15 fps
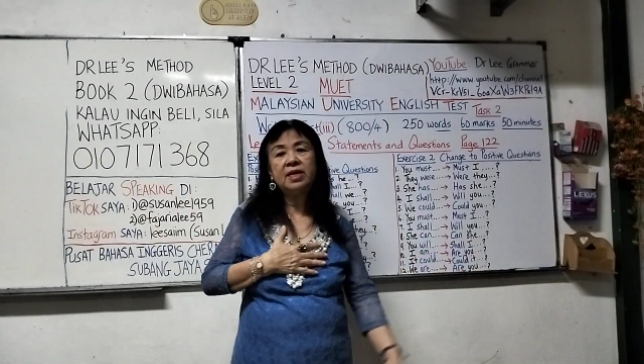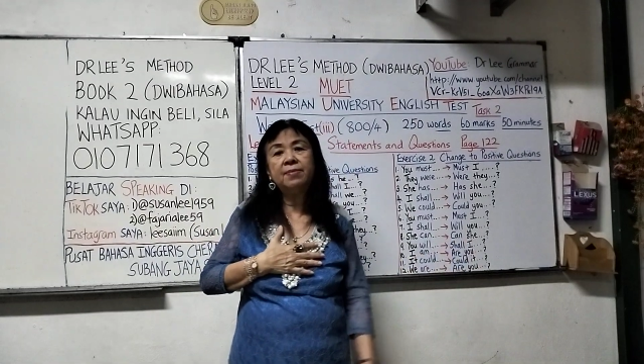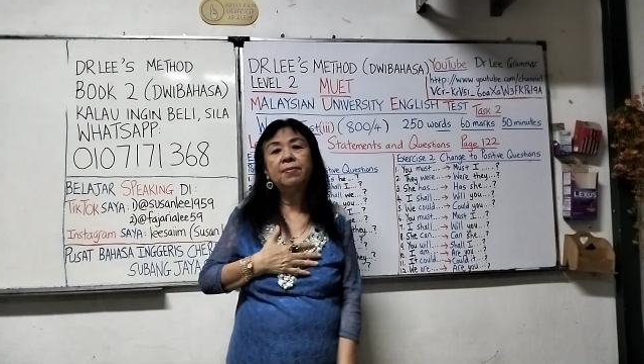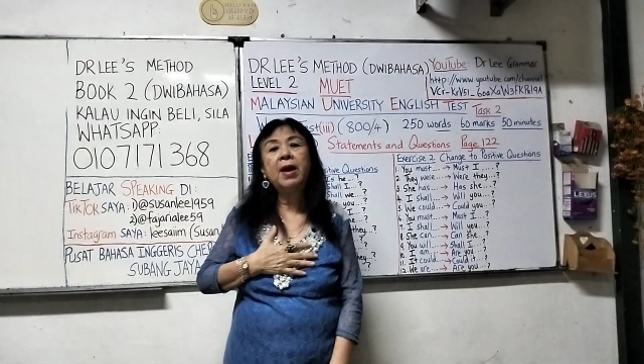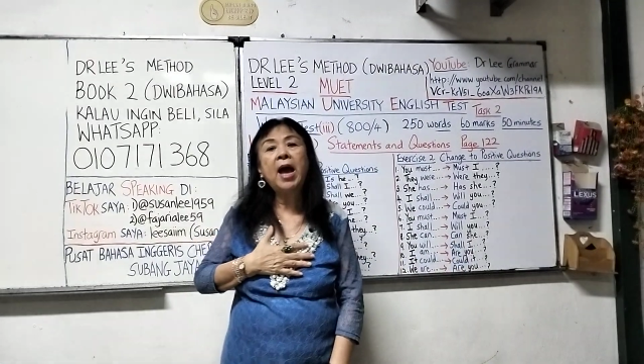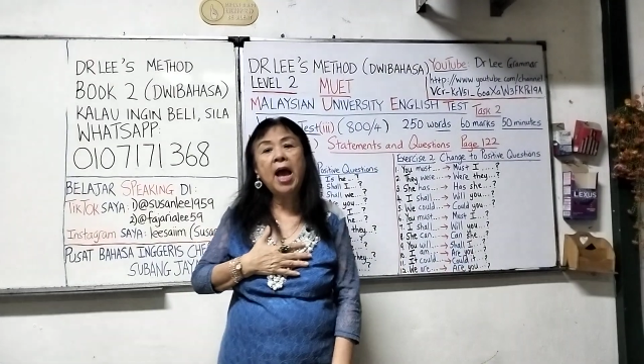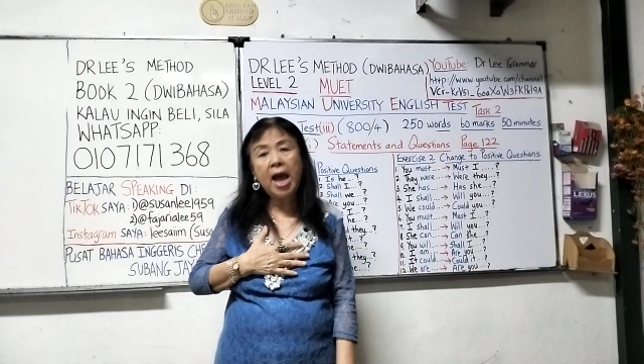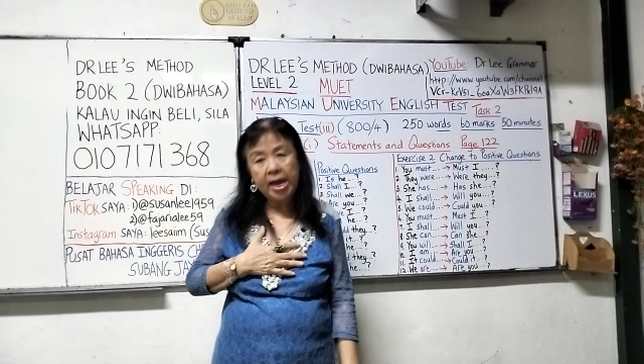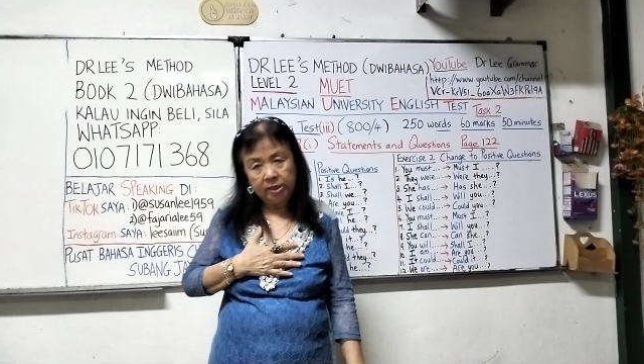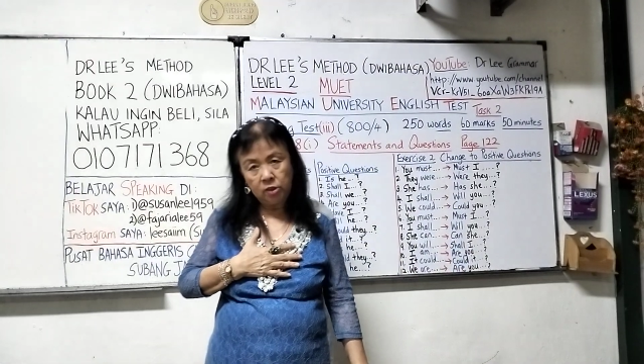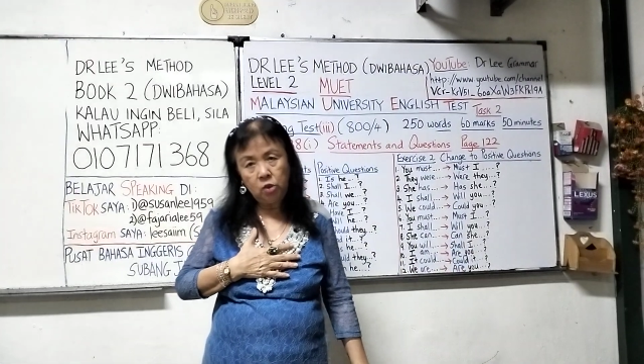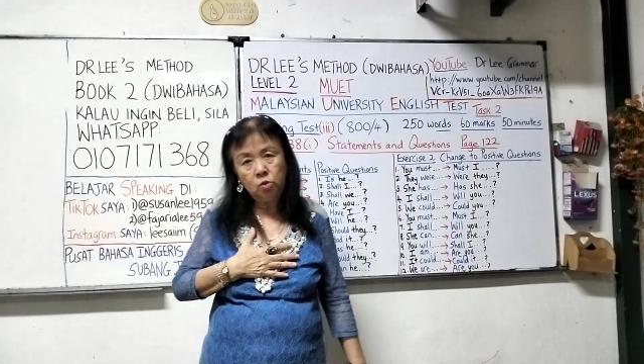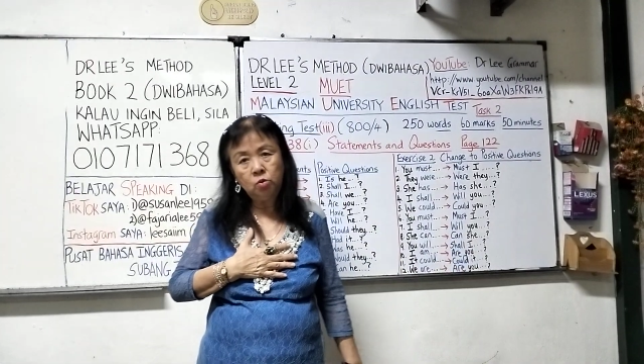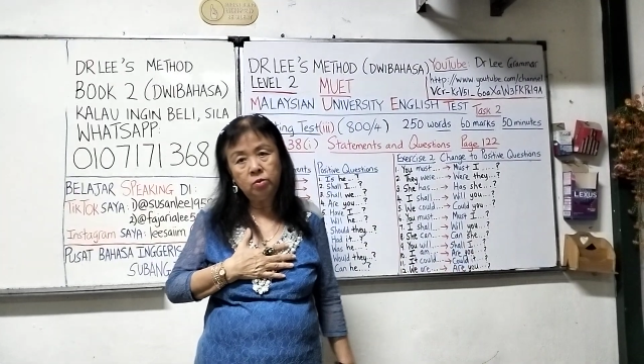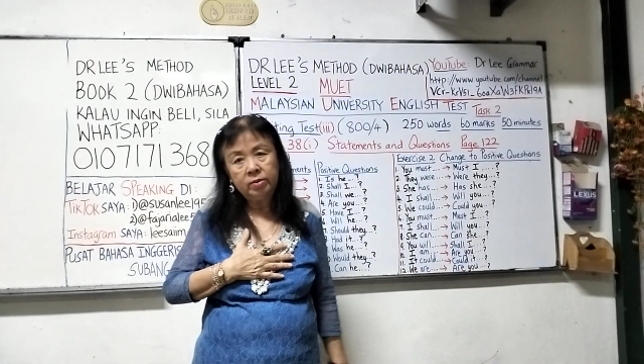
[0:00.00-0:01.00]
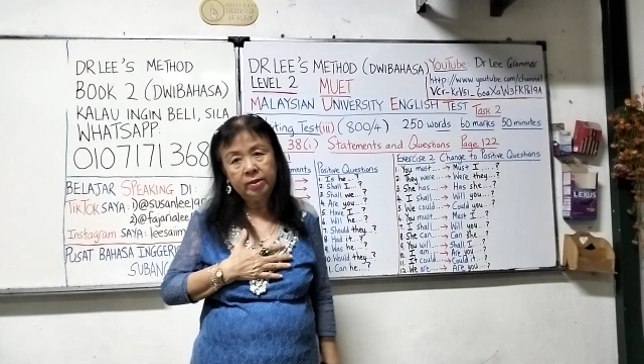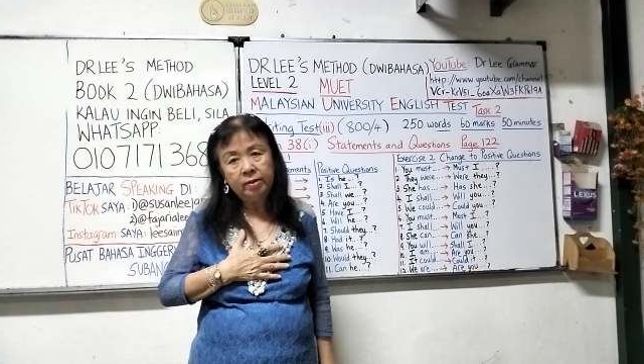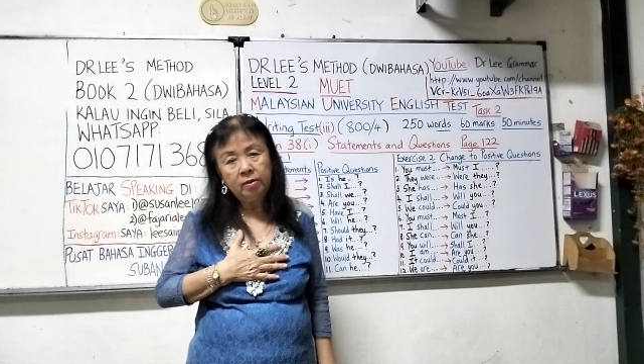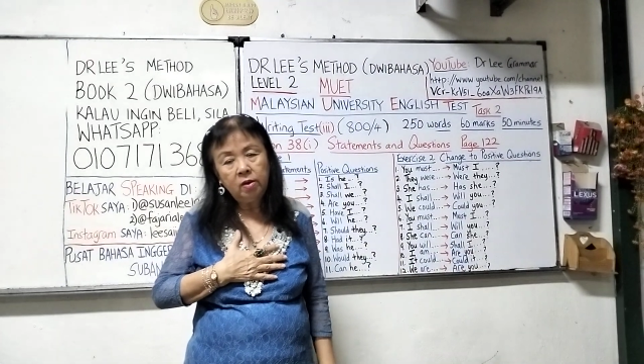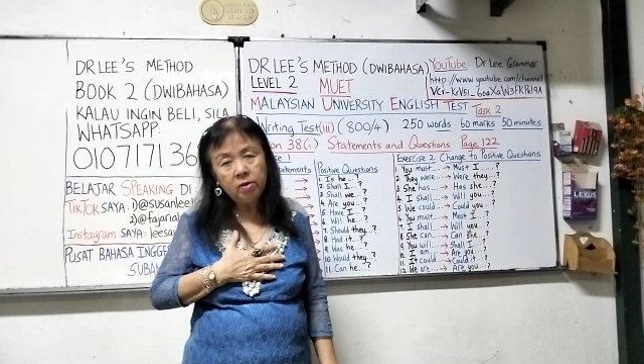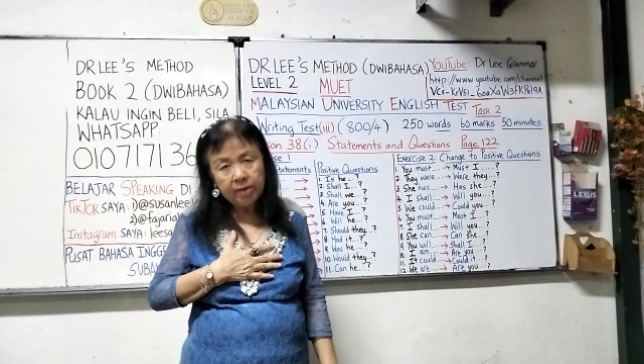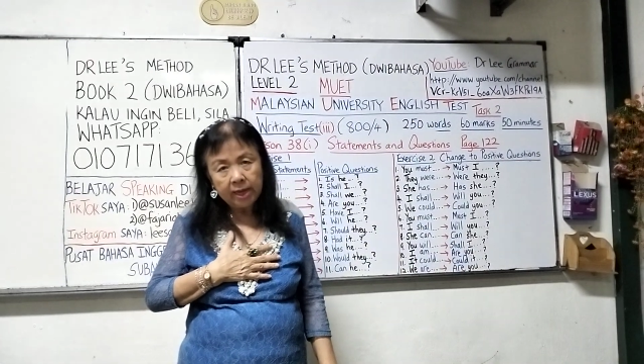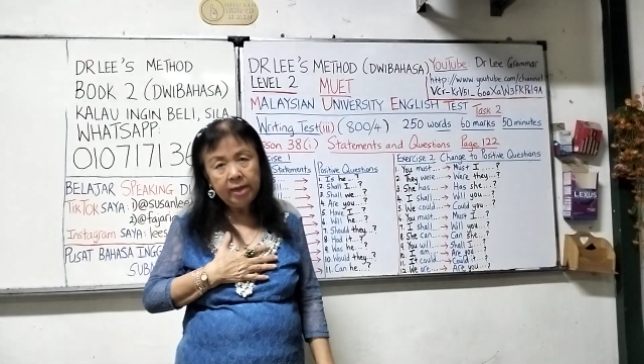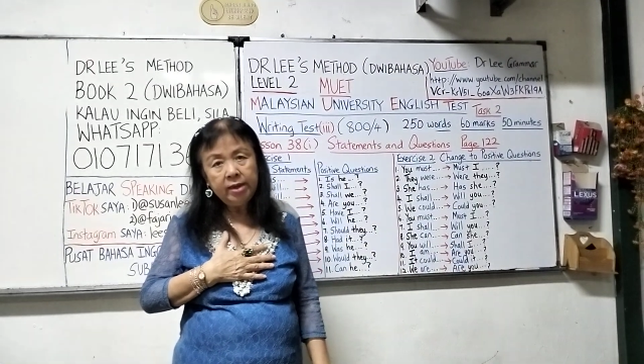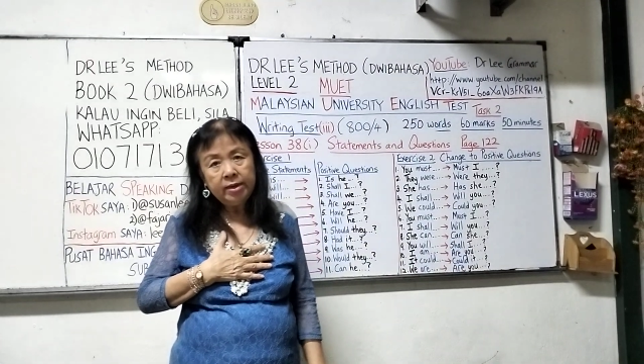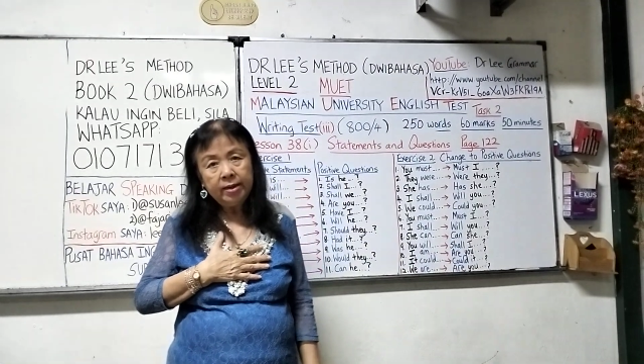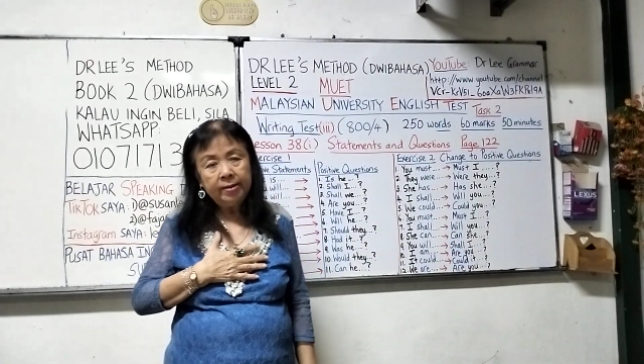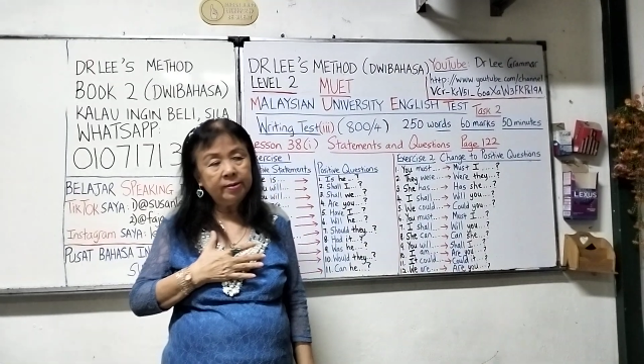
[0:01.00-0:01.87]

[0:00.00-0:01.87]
same, are you. Okay?